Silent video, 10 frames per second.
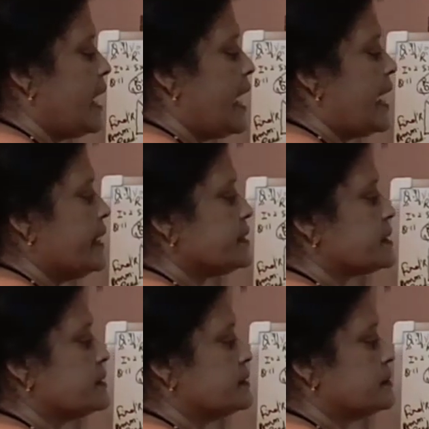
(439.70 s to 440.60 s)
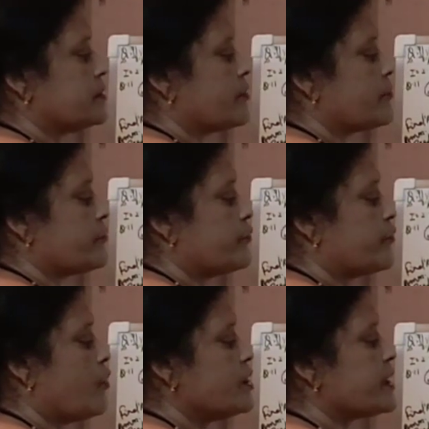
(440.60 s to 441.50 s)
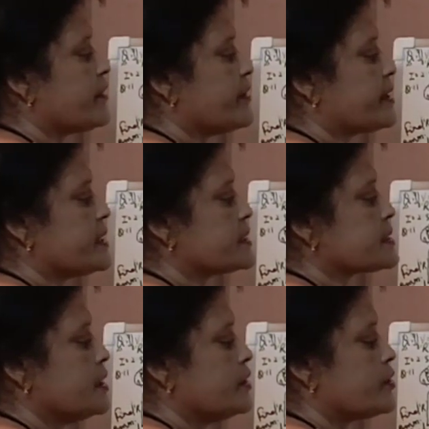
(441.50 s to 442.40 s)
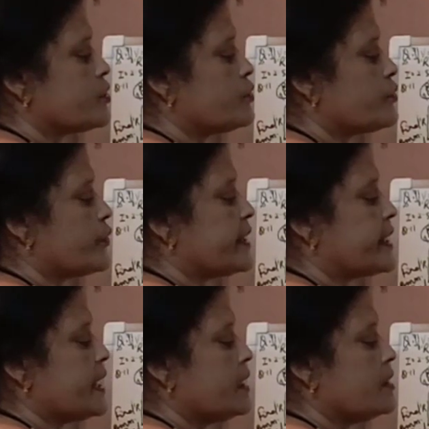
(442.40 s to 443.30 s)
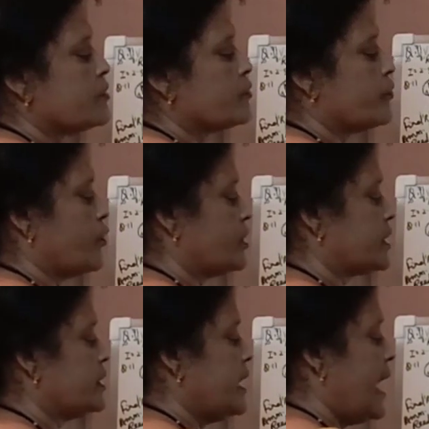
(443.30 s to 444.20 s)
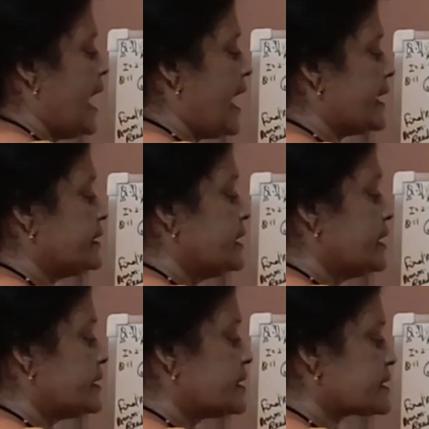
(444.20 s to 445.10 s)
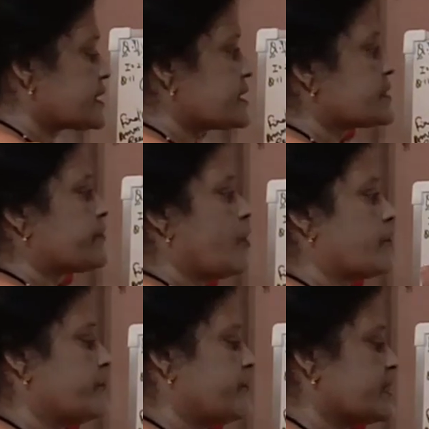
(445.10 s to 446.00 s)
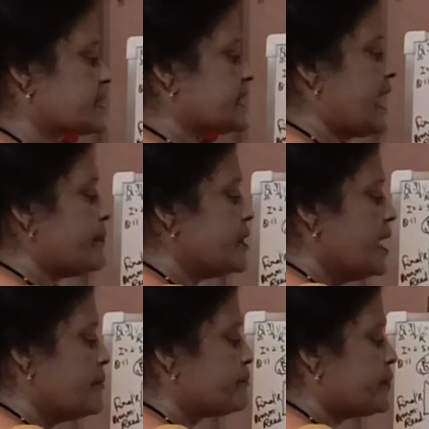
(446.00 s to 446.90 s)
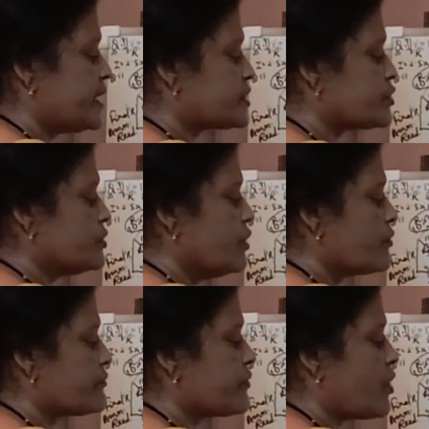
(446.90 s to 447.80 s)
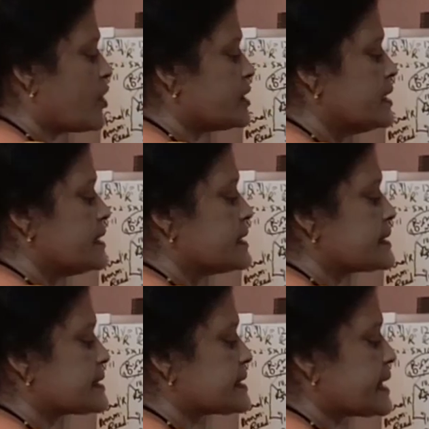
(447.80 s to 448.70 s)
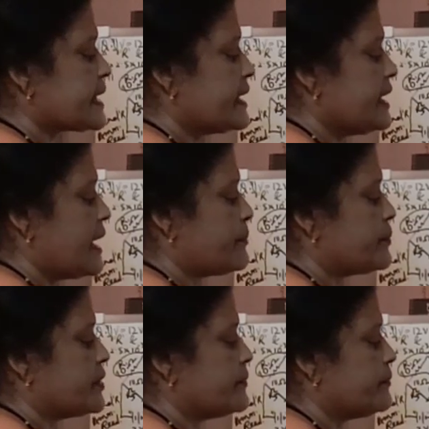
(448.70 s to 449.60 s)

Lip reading: And volt given is 220 volt. And this is for first lamp. P2 for second lamp.